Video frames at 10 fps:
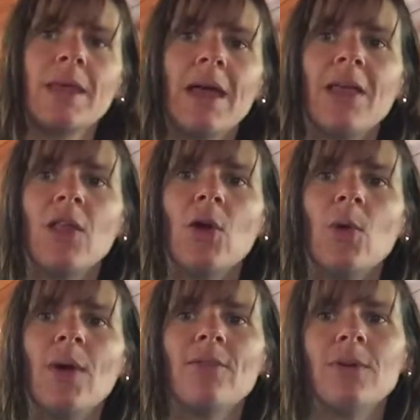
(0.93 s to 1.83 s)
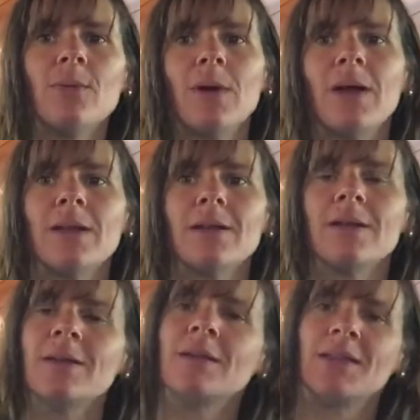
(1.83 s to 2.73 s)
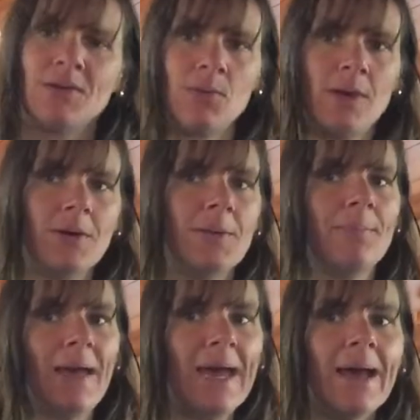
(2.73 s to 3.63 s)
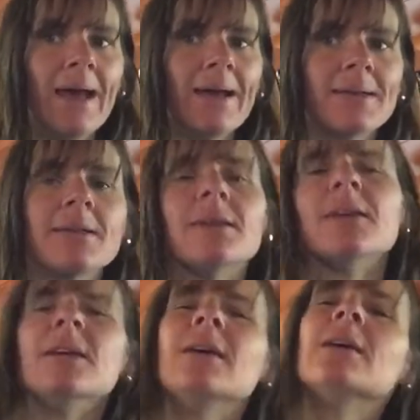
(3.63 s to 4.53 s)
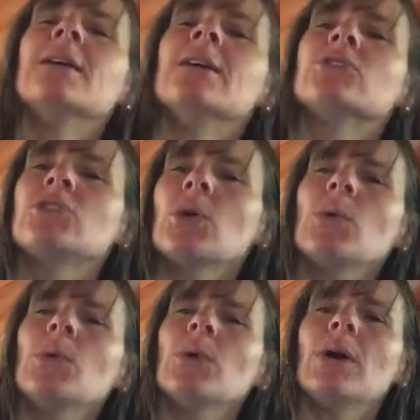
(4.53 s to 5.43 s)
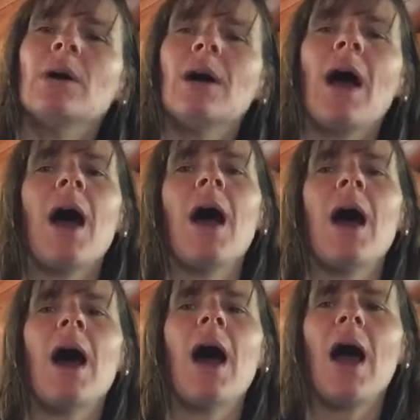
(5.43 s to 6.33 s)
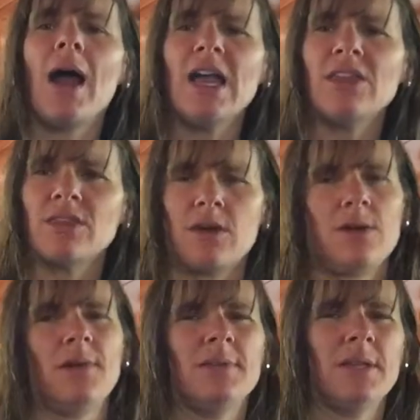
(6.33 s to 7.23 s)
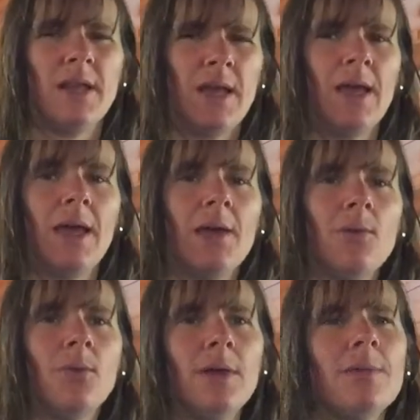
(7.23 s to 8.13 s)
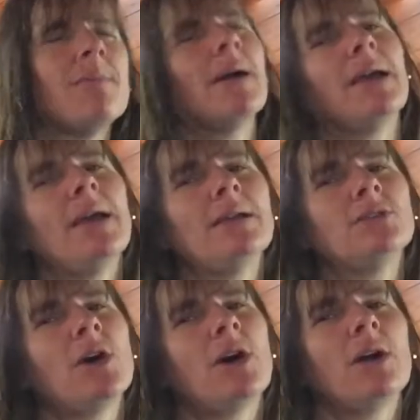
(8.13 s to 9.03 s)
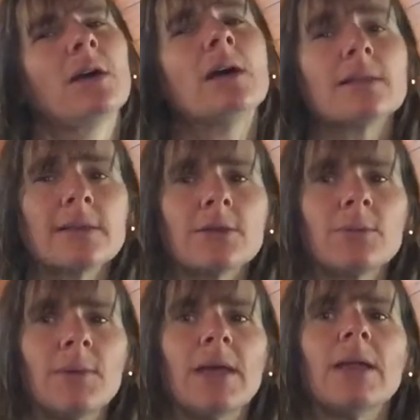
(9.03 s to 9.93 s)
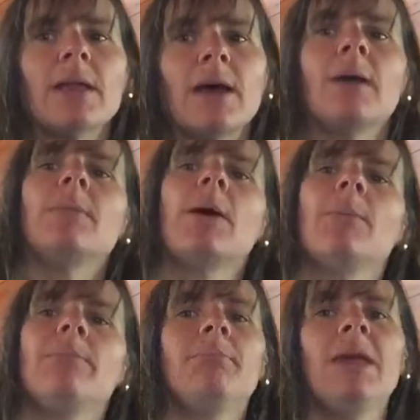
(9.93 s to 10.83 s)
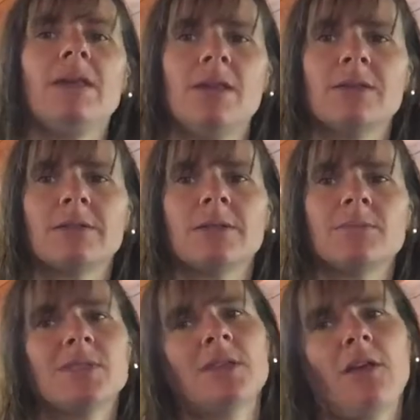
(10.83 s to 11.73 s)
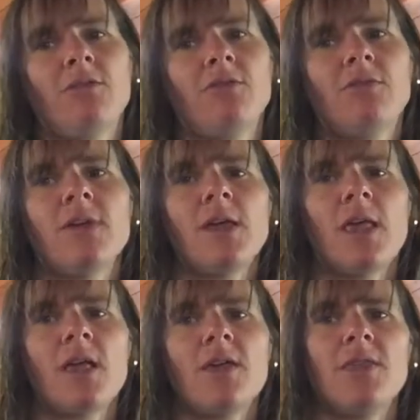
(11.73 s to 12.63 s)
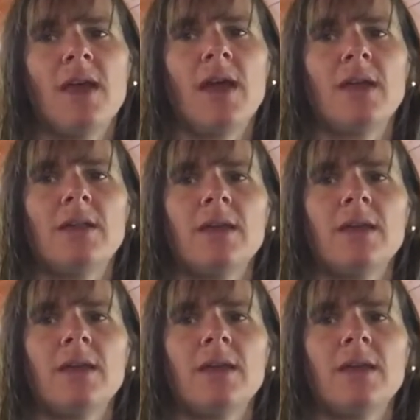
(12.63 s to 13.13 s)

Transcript: Hello everyone, welcome back. So I thought today we might talk a little bit about making some stuff that